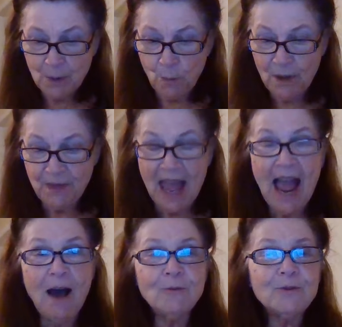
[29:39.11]

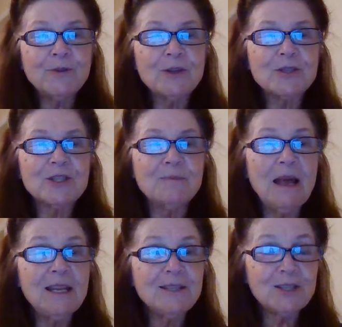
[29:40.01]
without the
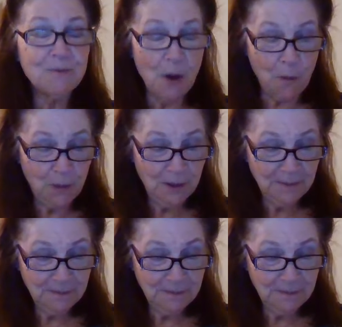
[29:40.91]
smell of smoke.